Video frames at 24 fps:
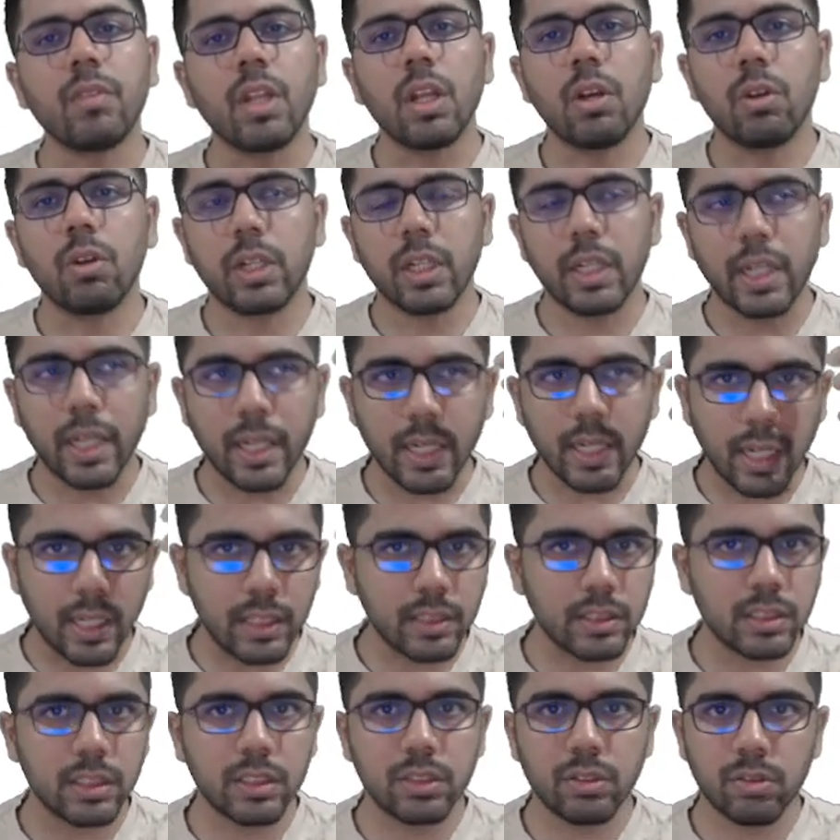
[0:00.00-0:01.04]
Okay, it
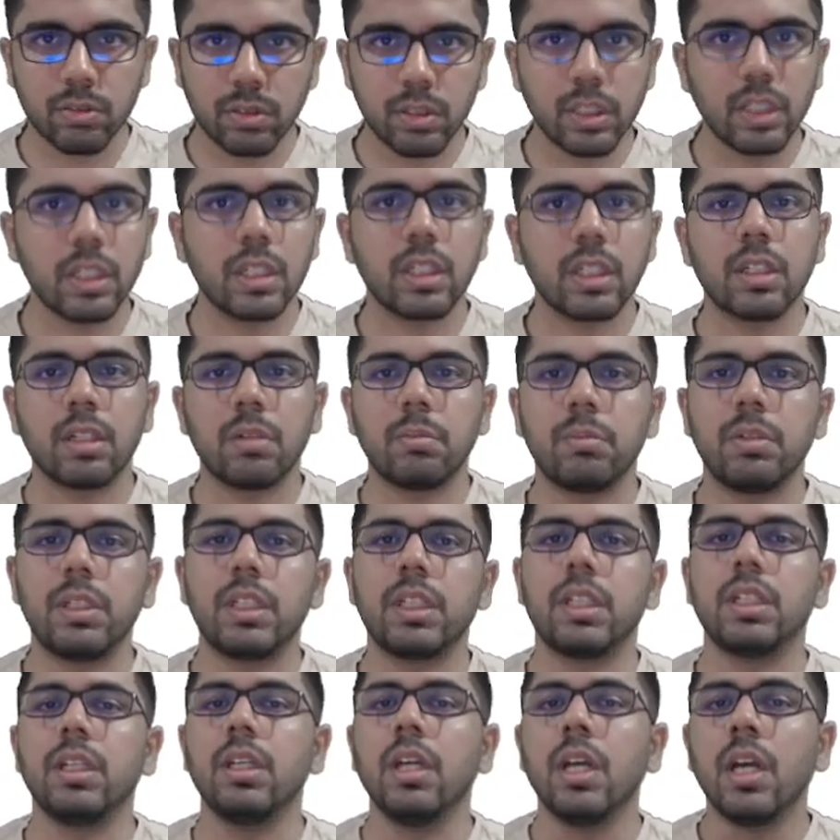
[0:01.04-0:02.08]
enhances your thinking
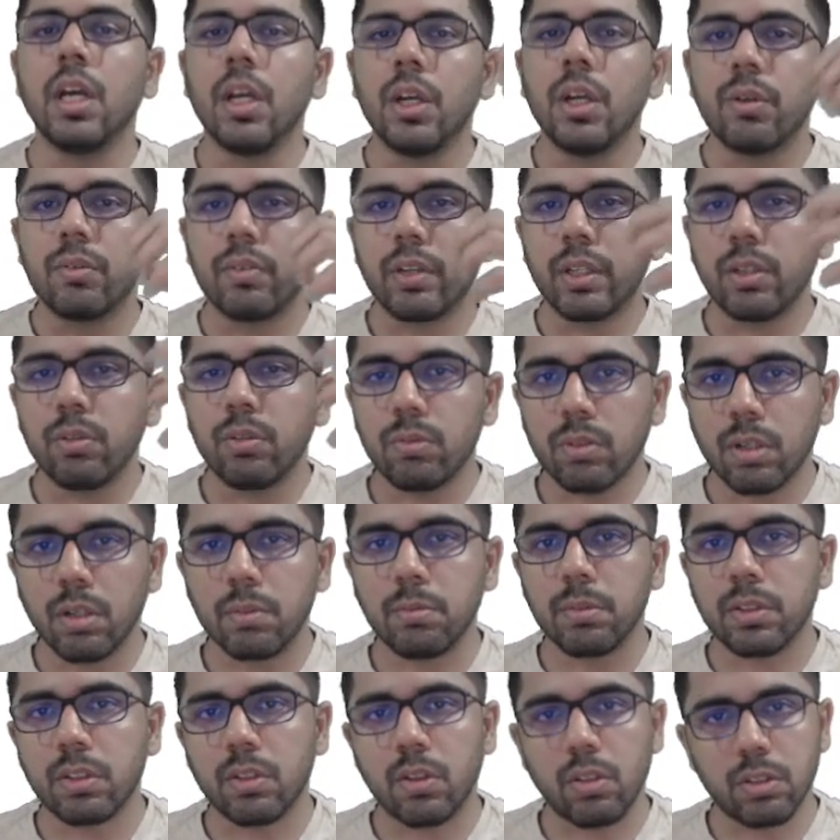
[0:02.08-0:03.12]
ability when you come
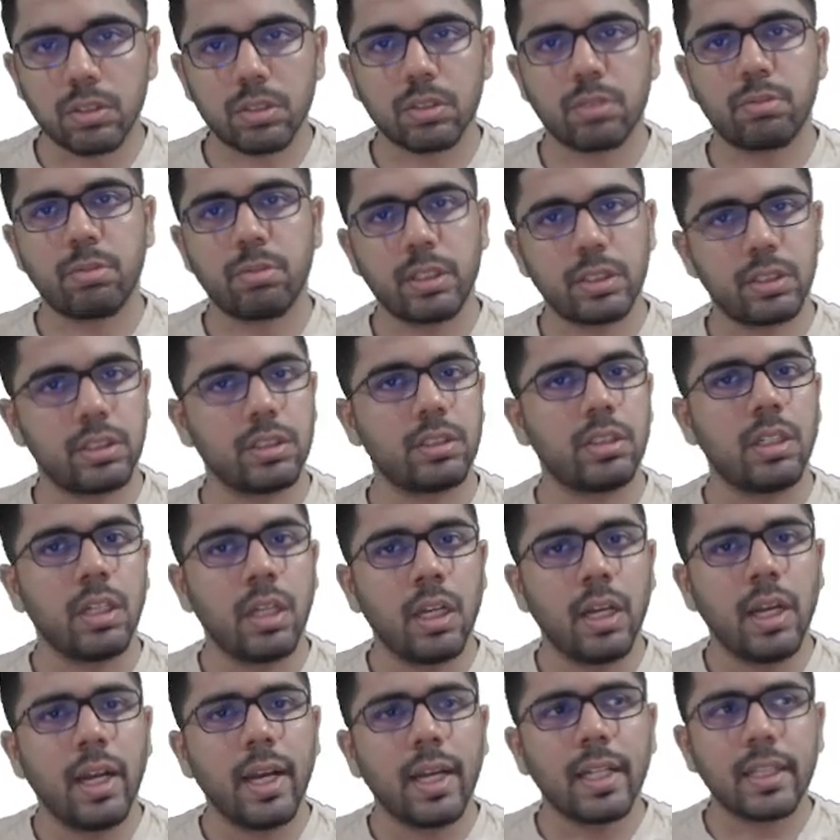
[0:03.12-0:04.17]
across a question.
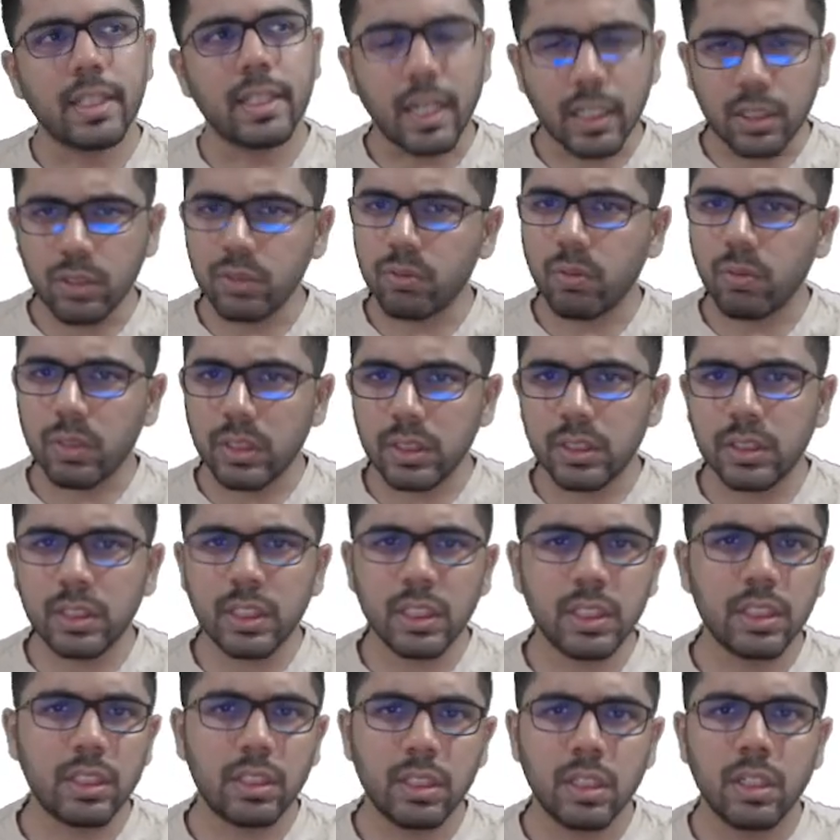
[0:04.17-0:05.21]
And that is what is
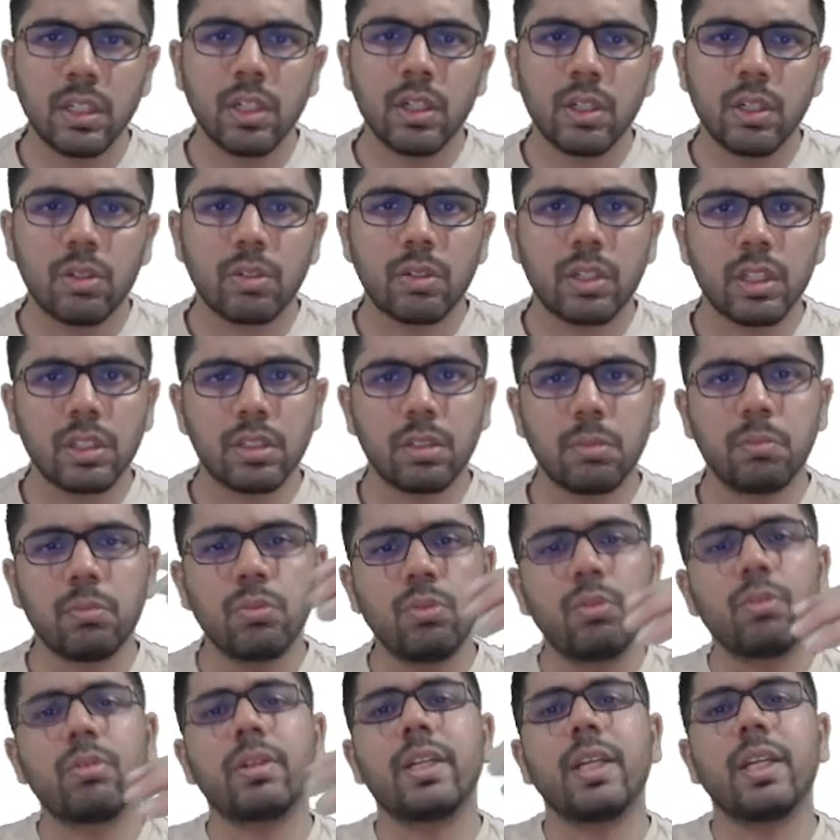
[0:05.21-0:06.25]
needed. Okay, the
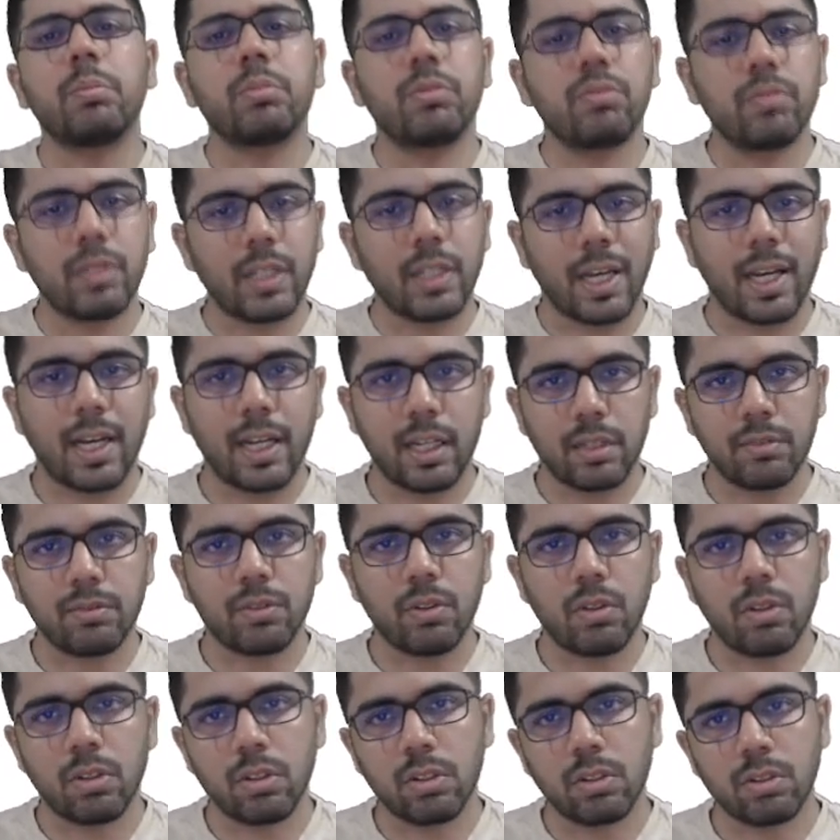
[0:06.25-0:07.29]
more depth we have
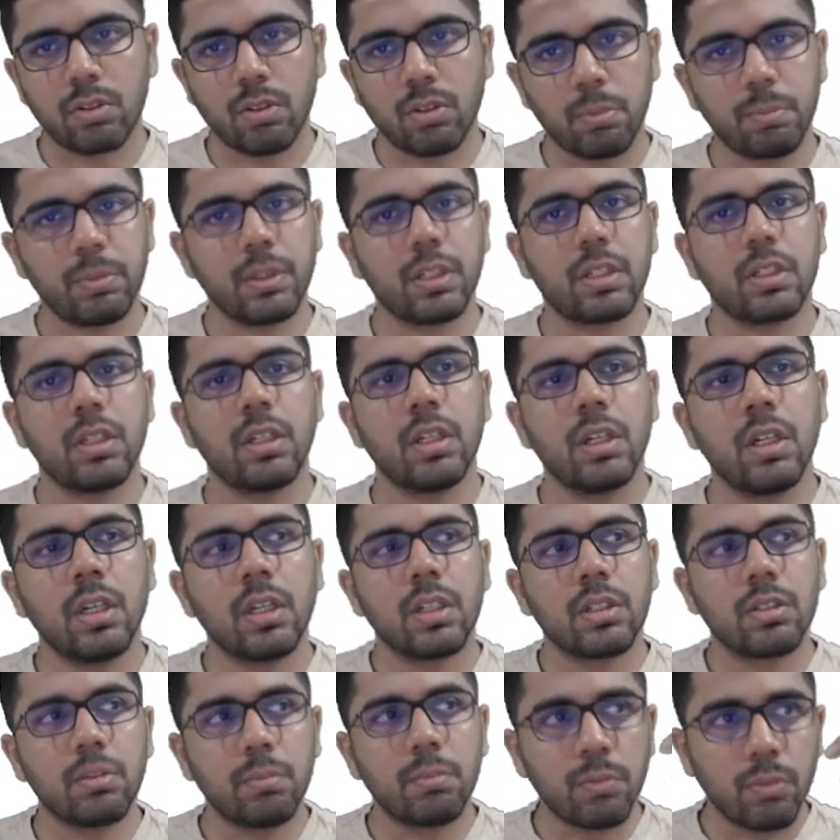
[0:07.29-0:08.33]
on a topic,
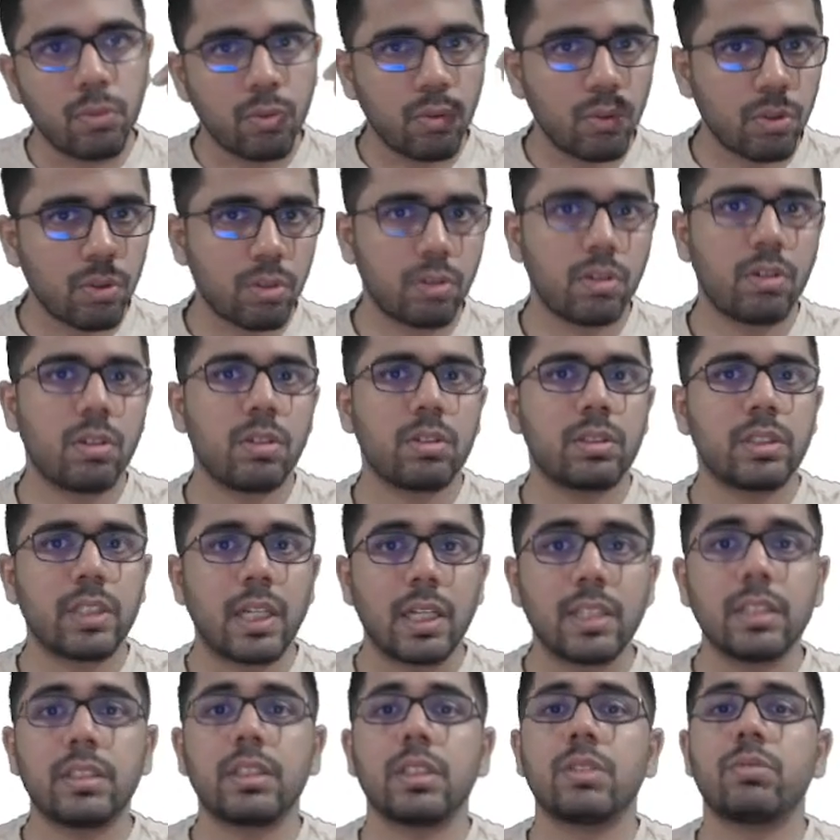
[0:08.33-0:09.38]
the more
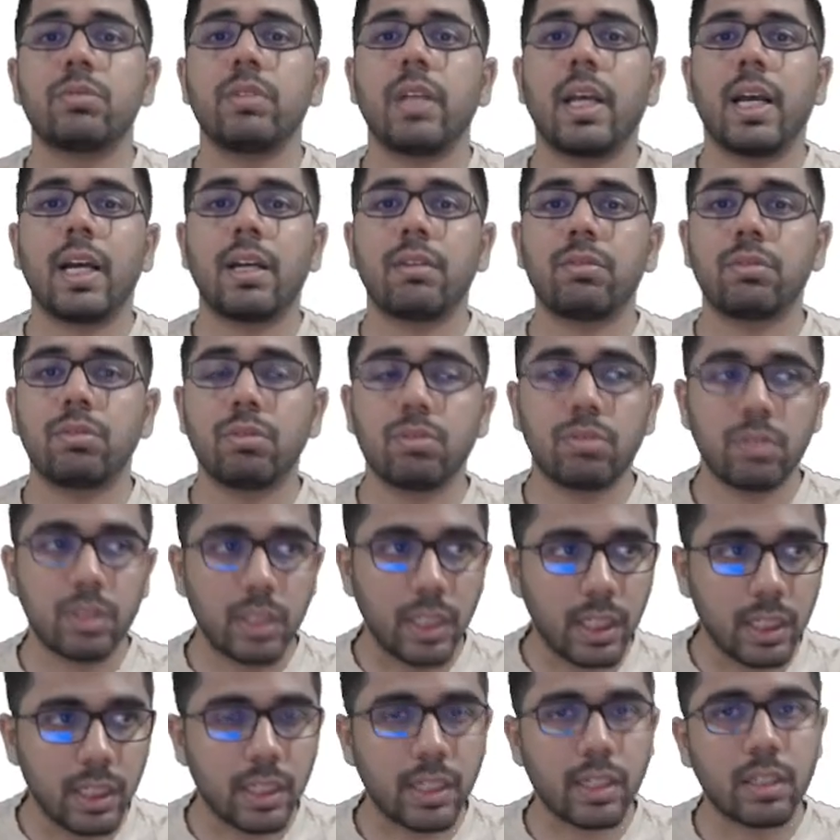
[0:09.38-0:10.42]
chances we have to
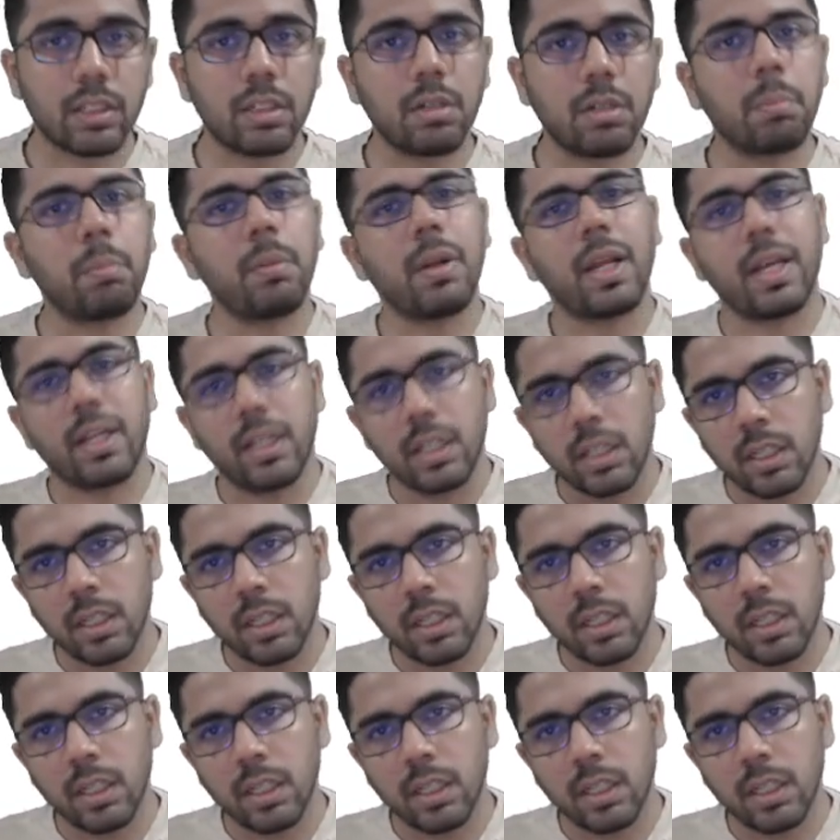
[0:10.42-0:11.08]
think and apply.